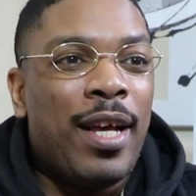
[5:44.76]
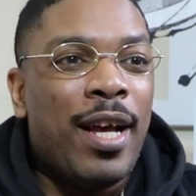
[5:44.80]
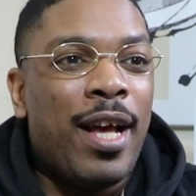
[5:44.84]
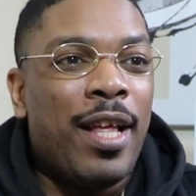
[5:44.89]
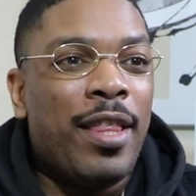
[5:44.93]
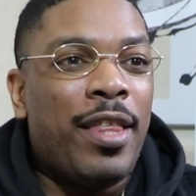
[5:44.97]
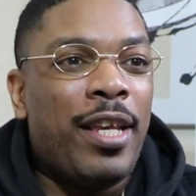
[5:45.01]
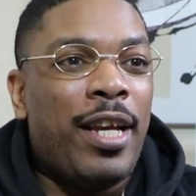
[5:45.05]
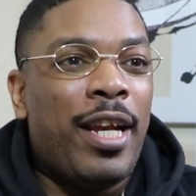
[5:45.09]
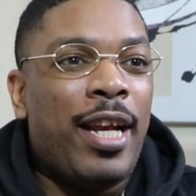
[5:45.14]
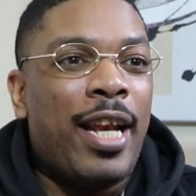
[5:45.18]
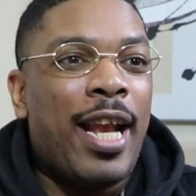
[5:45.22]

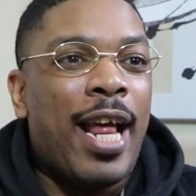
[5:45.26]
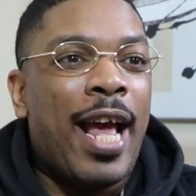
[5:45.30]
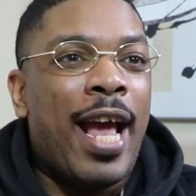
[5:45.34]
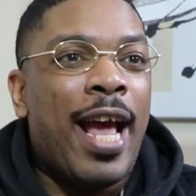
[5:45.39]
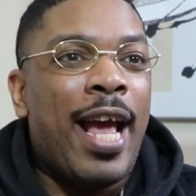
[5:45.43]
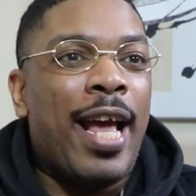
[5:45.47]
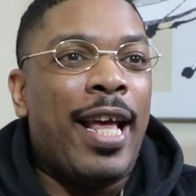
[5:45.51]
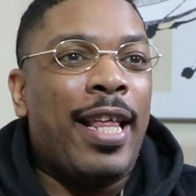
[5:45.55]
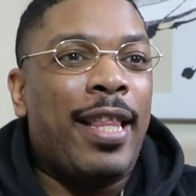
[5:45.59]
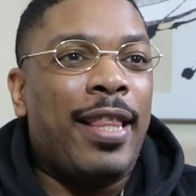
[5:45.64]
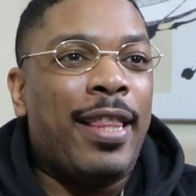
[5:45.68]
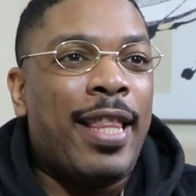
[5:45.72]
other than
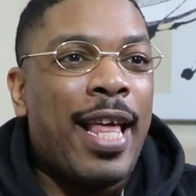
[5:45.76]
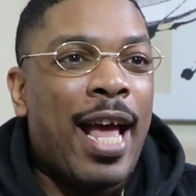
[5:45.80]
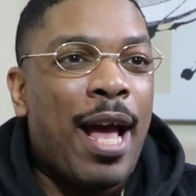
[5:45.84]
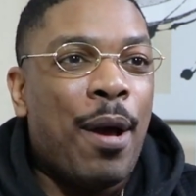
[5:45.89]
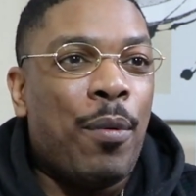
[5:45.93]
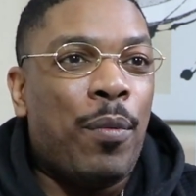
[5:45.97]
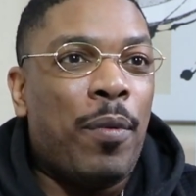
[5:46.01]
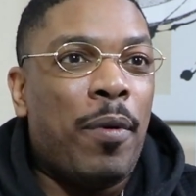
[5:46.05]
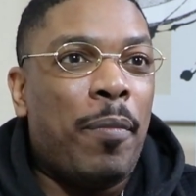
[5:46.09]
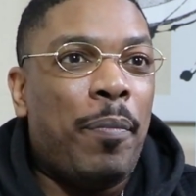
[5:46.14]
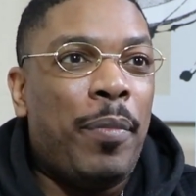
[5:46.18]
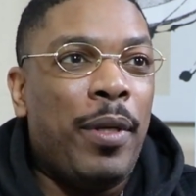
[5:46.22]
that,
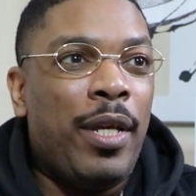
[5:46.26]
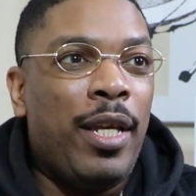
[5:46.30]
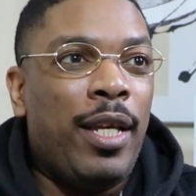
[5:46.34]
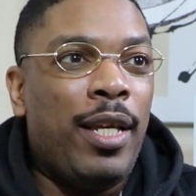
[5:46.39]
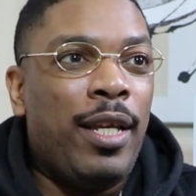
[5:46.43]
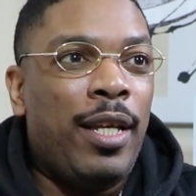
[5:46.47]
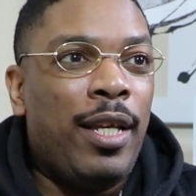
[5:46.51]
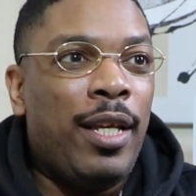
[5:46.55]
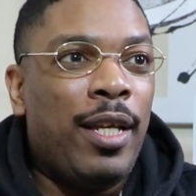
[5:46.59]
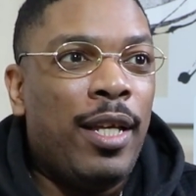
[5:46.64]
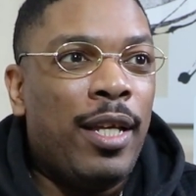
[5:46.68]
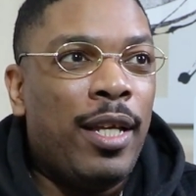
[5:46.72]
that would
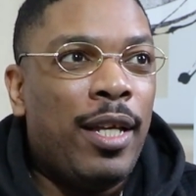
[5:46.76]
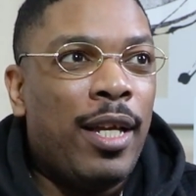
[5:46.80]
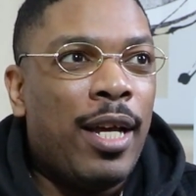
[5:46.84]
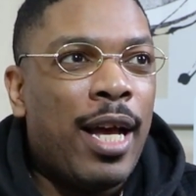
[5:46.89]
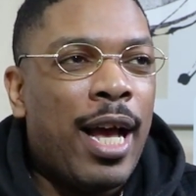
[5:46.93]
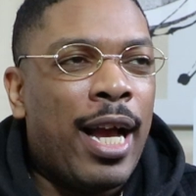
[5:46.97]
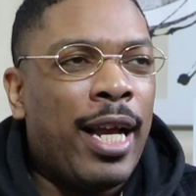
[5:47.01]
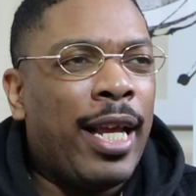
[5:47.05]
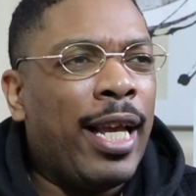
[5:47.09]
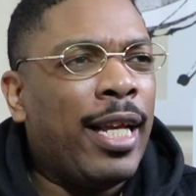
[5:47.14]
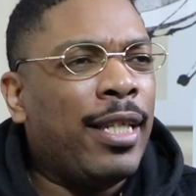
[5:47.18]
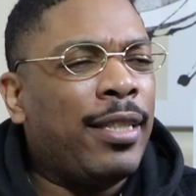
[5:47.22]
be,
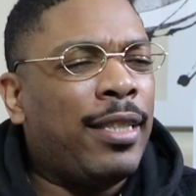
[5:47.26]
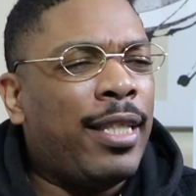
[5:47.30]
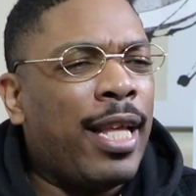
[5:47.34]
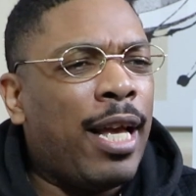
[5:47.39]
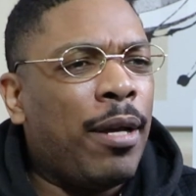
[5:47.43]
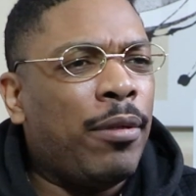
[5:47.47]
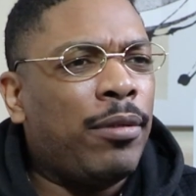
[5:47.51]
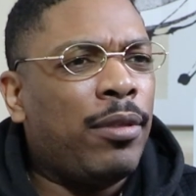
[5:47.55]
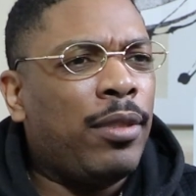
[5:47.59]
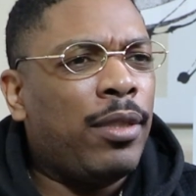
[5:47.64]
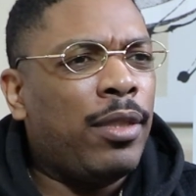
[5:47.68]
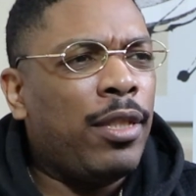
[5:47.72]
I guess
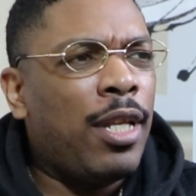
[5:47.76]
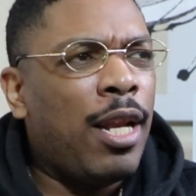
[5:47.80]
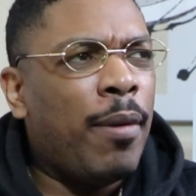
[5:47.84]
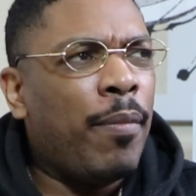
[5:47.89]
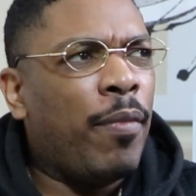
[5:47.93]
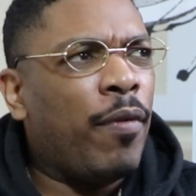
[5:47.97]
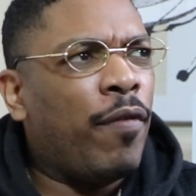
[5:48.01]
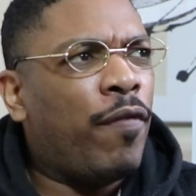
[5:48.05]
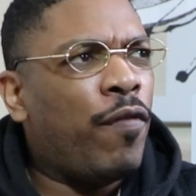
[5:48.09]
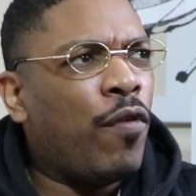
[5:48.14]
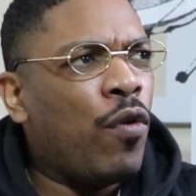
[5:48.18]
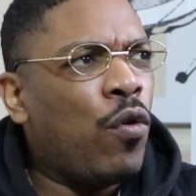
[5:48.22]
that was
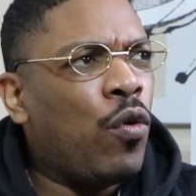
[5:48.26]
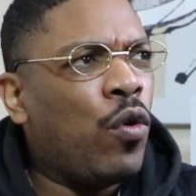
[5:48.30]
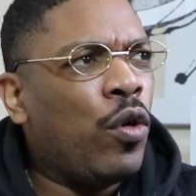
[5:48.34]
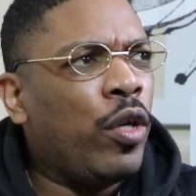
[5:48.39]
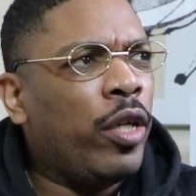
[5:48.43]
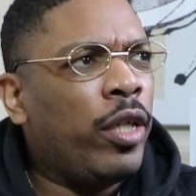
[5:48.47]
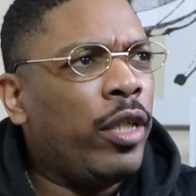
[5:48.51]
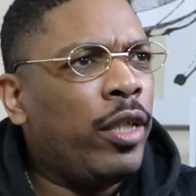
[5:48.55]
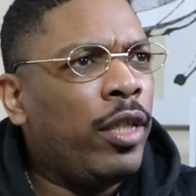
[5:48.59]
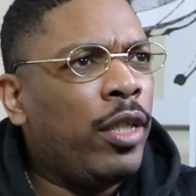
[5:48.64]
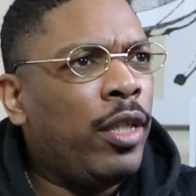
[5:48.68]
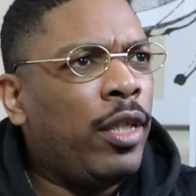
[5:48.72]
number
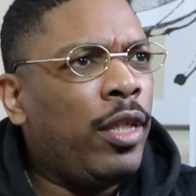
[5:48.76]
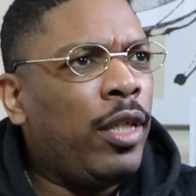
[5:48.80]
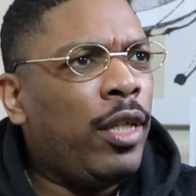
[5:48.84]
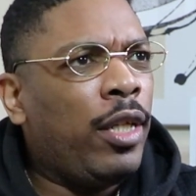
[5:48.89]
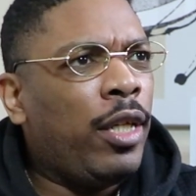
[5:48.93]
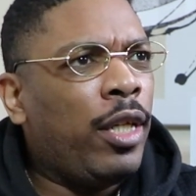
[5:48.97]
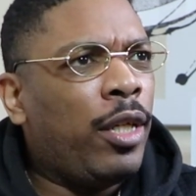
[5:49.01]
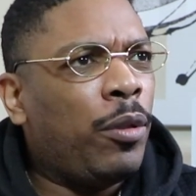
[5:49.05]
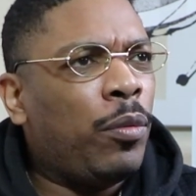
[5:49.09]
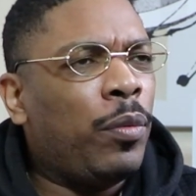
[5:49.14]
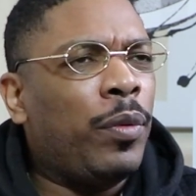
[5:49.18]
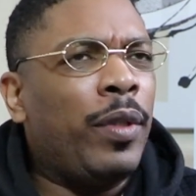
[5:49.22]
4,
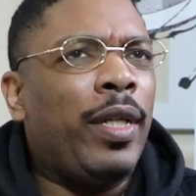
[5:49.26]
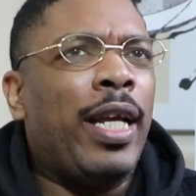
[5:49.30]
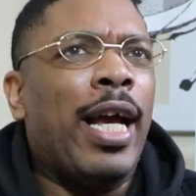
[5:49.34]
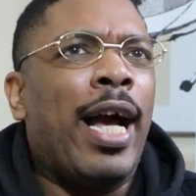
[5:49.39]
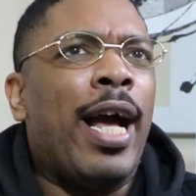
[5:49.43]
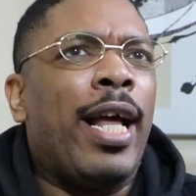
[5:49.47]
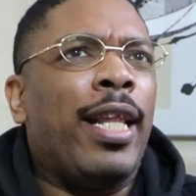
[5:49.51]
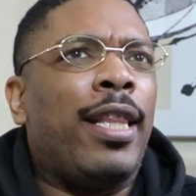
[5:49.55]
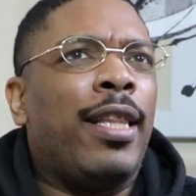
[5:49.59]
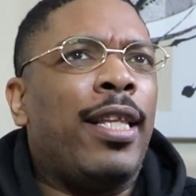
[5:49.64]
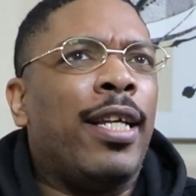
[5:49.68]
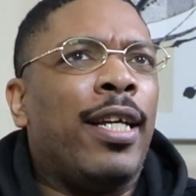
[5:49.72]
because we
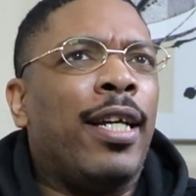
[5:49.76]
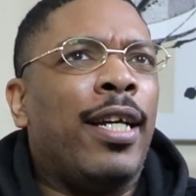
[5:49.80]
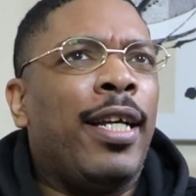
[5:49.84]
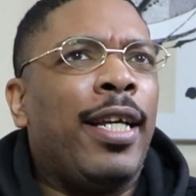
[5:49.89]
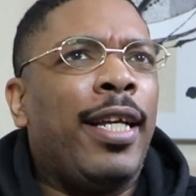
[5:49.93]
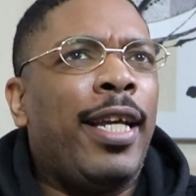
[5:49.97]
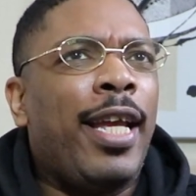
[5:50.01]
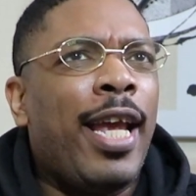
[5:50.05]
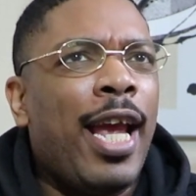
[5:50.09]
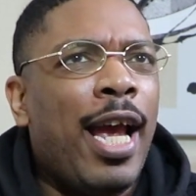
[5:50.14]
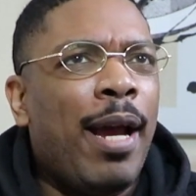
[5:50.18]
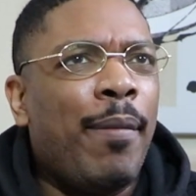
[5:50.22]
got the
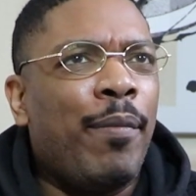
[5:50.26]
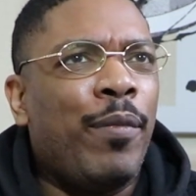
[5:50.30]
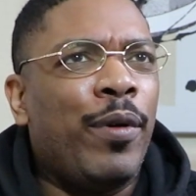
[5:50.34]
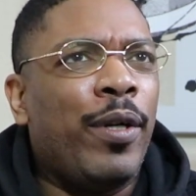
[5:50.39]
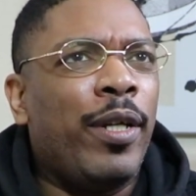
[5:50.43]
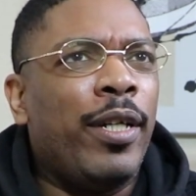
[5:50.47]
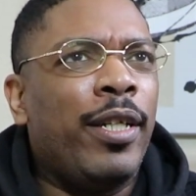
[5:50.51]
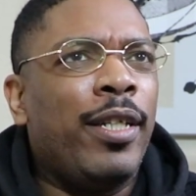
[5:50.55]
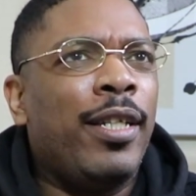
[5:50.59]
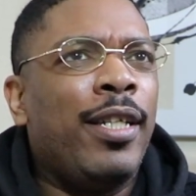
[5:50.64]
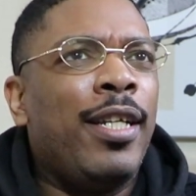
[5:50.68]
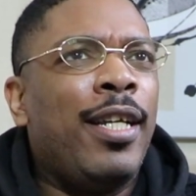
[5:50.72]

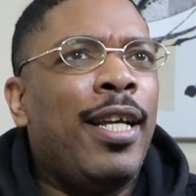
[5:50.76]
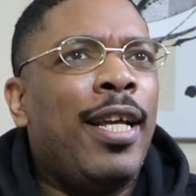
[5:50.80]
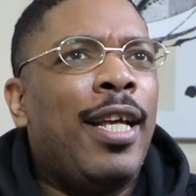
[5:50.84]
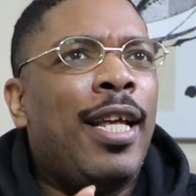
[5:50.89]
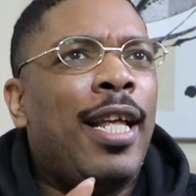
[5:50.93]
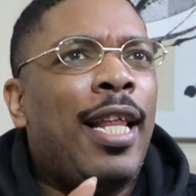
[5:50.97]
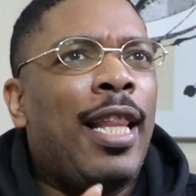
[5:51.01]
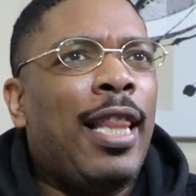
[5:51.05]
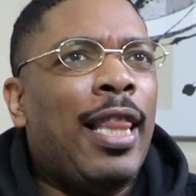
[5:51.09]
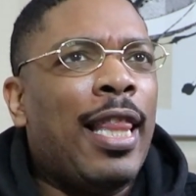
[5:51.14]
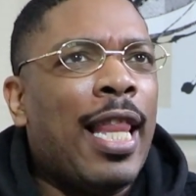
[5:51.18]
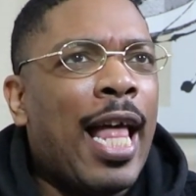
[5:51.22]
camera,
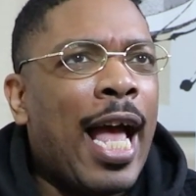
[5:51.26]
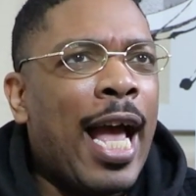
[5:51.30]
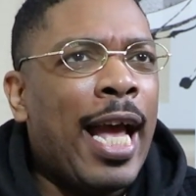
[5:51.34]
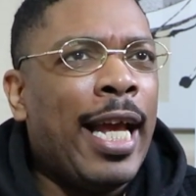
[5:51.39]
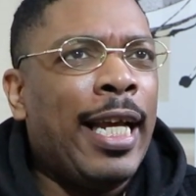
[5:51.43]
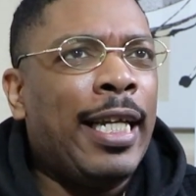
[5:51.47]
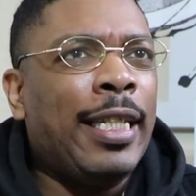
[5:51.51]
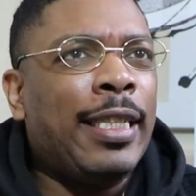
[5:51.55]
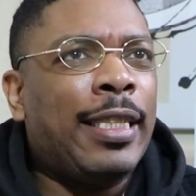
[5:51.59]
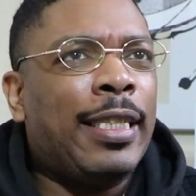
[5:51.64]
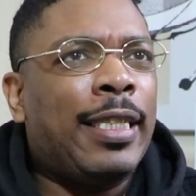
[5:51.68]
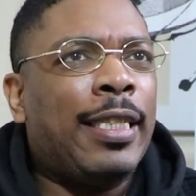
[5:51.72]

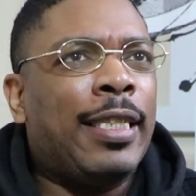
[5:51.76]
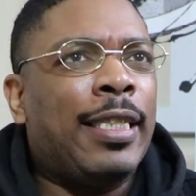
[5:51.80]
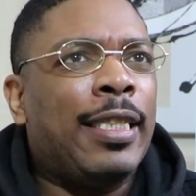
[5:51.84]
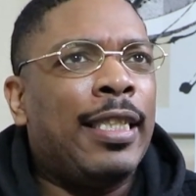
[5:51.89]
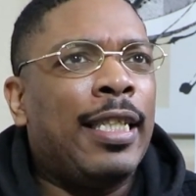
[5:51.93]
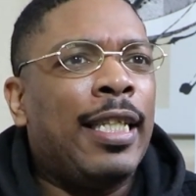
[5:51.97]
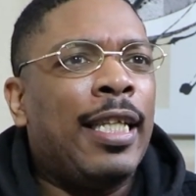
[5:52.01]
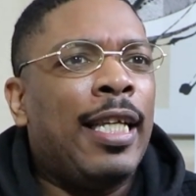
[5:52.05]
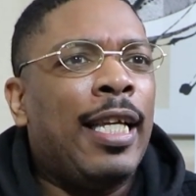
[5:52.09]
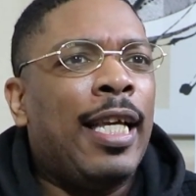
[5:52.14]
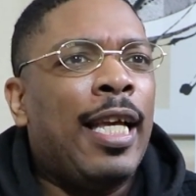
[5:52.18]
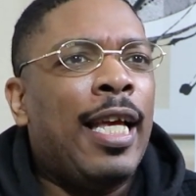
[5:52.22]
lights,